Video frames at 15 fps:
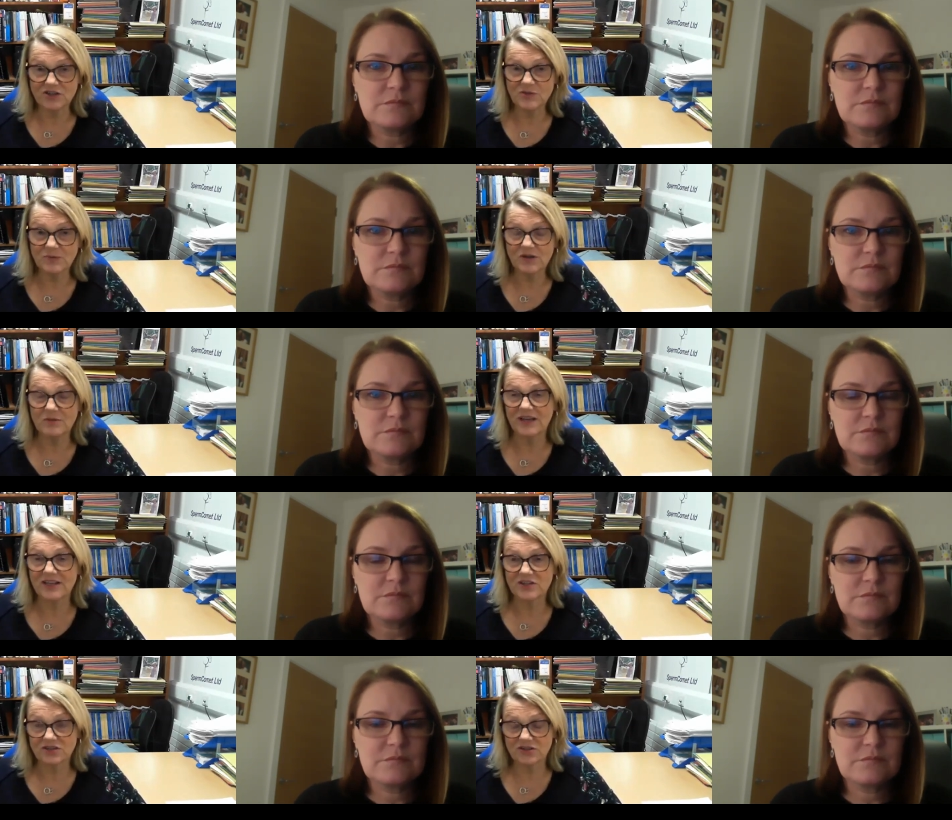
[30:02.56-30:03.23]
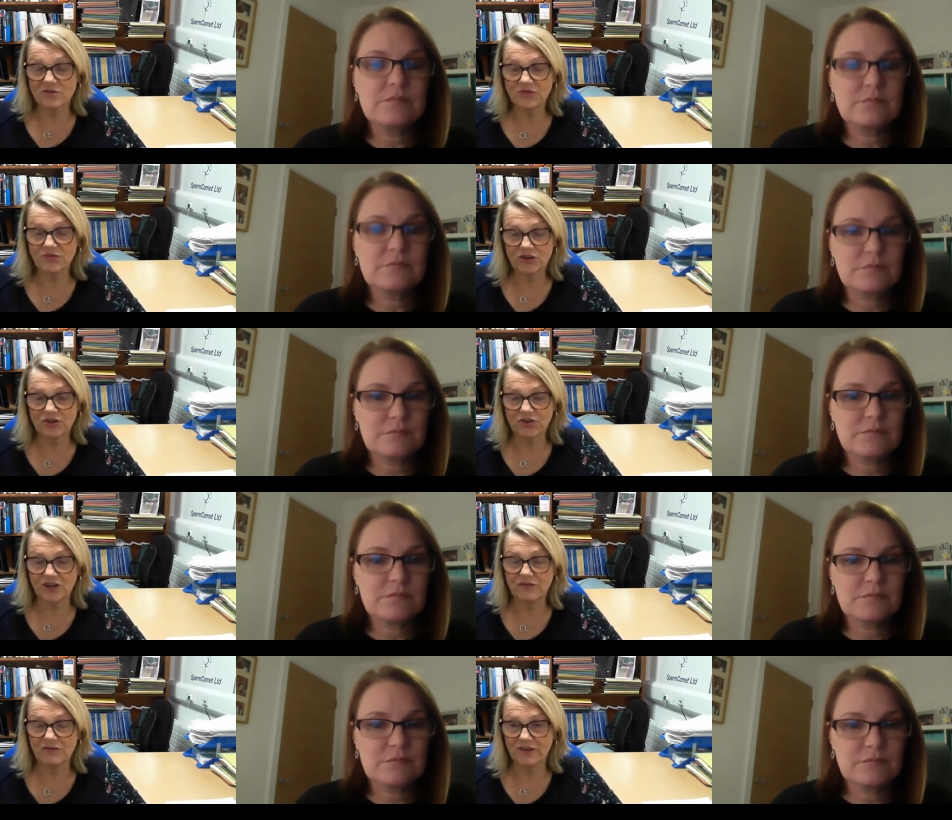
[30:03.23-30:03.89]
Speaker 1: sperm. I assume the
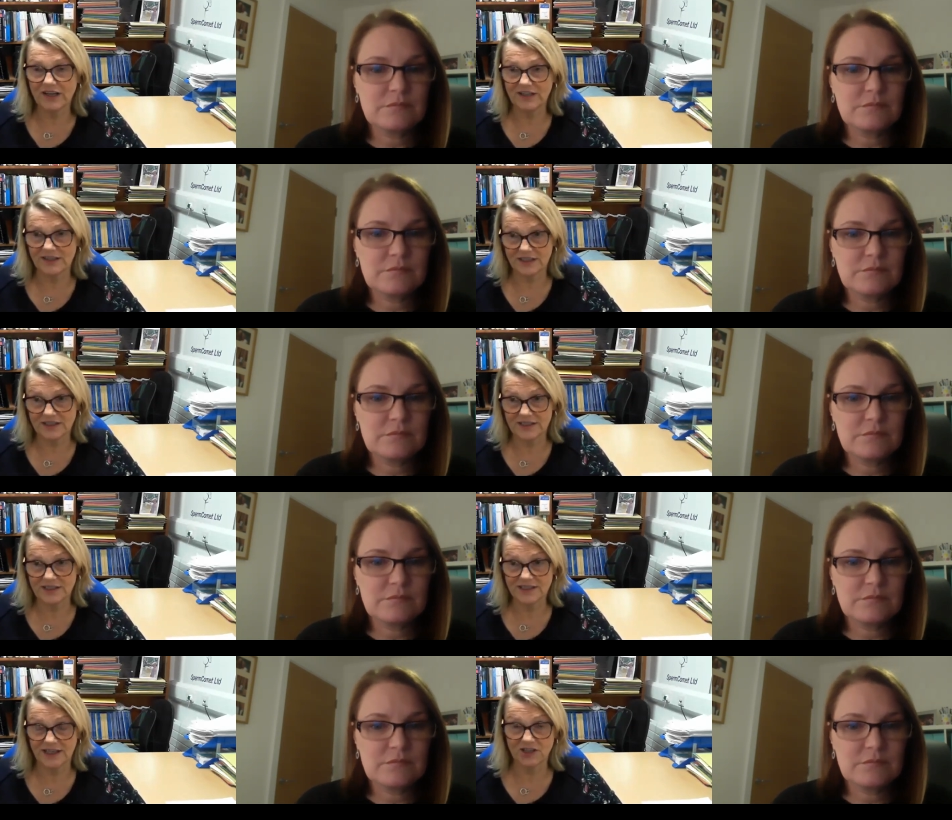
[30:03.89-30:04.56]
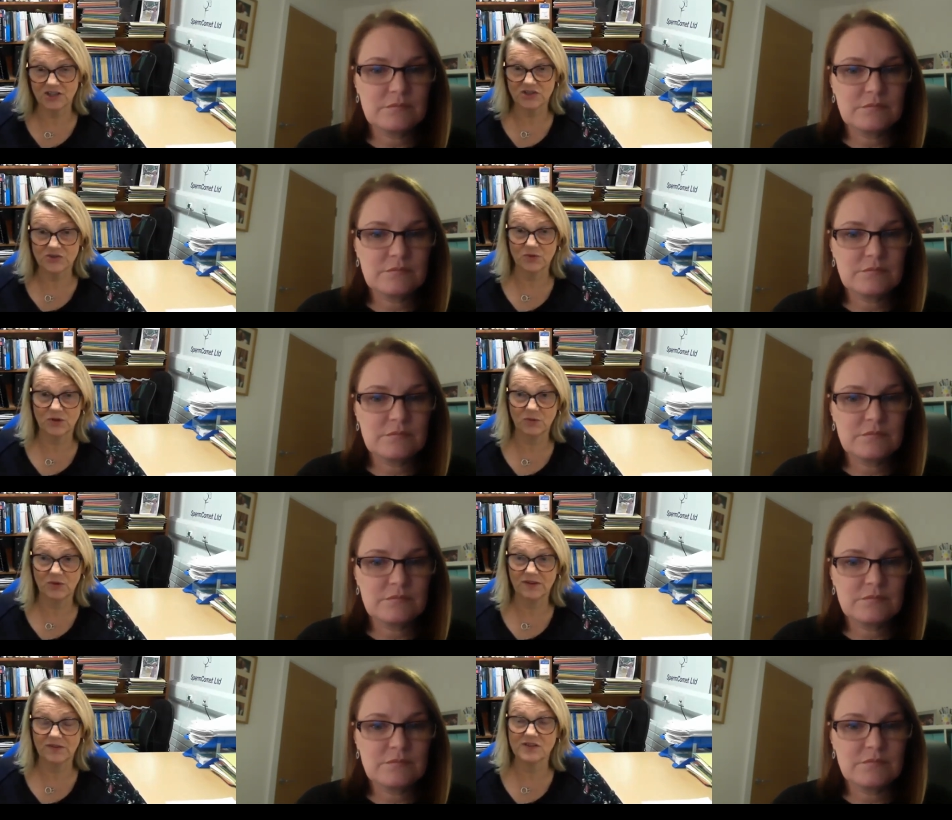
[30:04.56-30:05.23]
three failed I C S I cycles
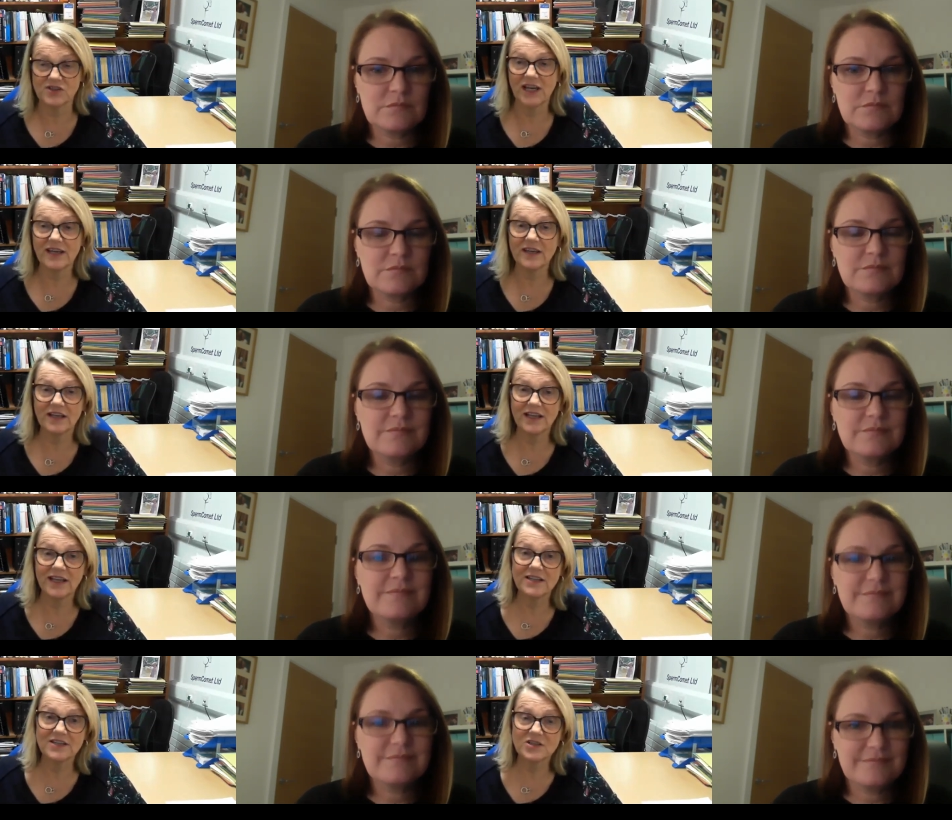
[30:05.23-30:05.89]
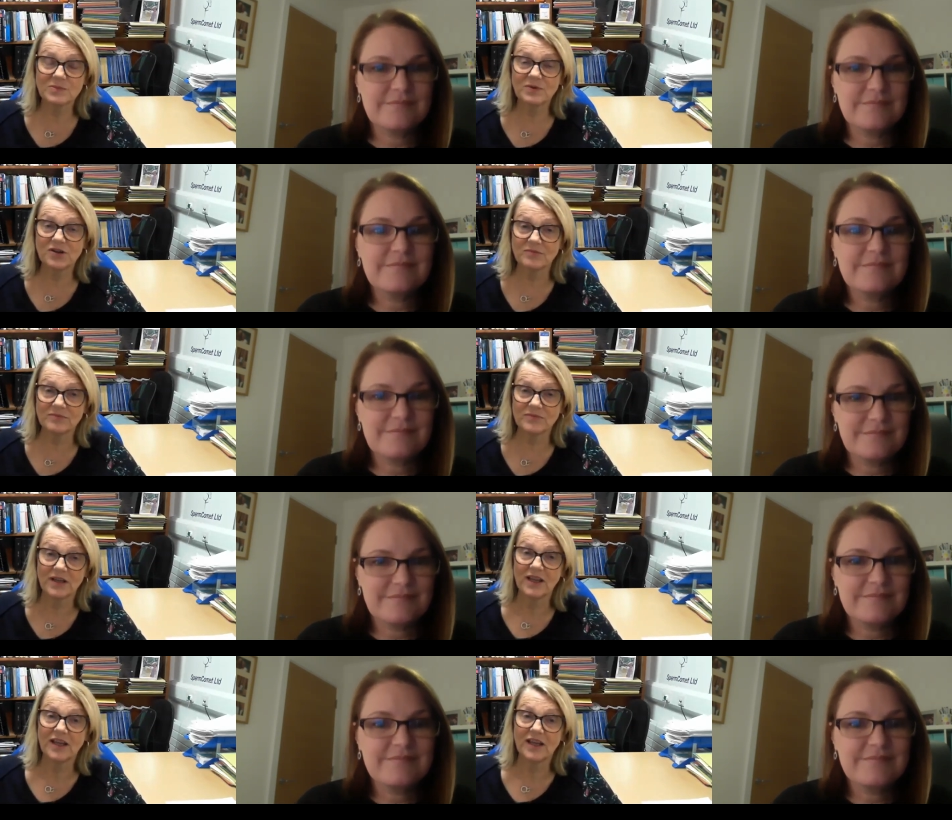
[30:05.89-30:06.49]
were with ejaculated sperm,